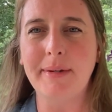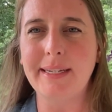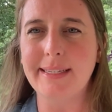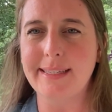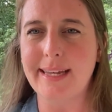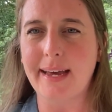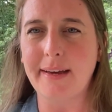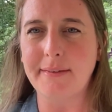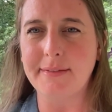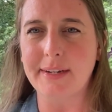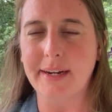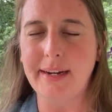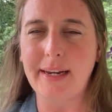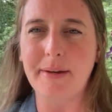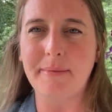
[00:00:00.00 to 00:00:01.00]
selves,
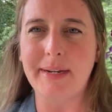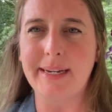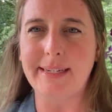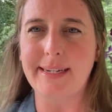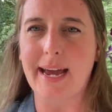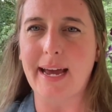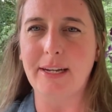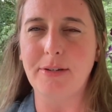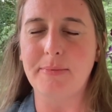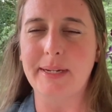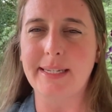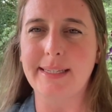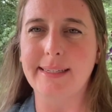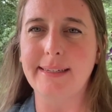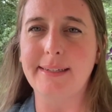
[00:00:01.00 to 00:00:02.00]
our human
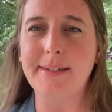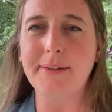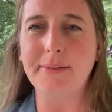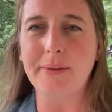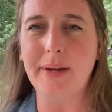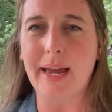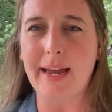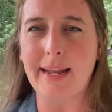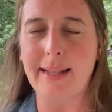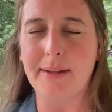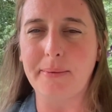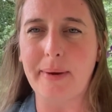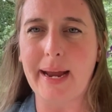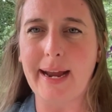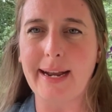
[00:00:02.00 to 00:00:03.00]
attachments do get in the
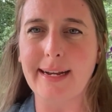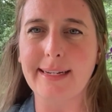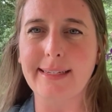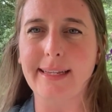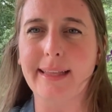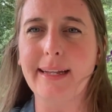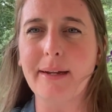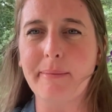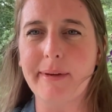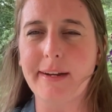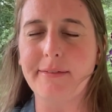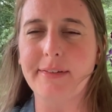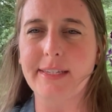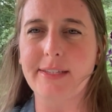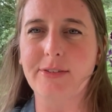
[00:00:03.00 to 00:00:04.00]
way, and it's a little bit
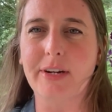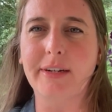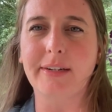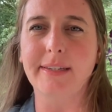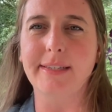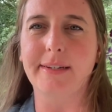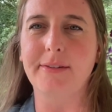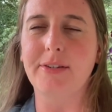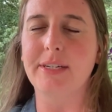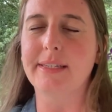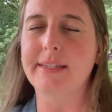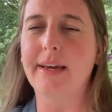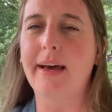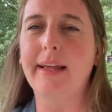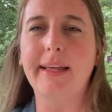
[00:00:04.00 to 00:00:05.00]
of a struggle. So just
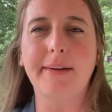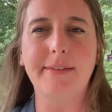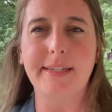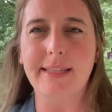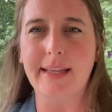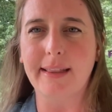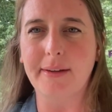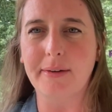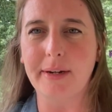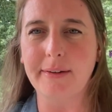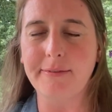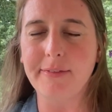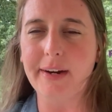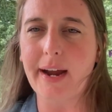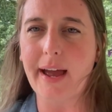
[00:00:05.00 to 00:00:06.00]
call out to the Lord
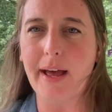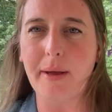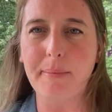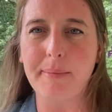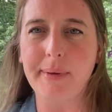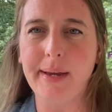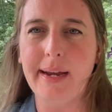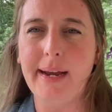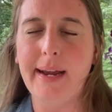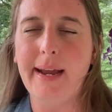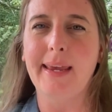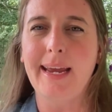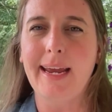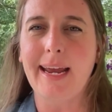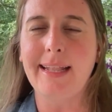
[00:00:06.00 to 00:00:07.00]
for help.
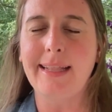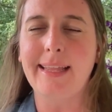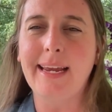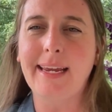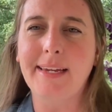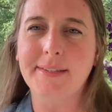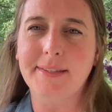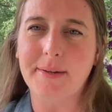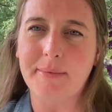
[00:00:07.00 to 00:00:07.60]
And thank you so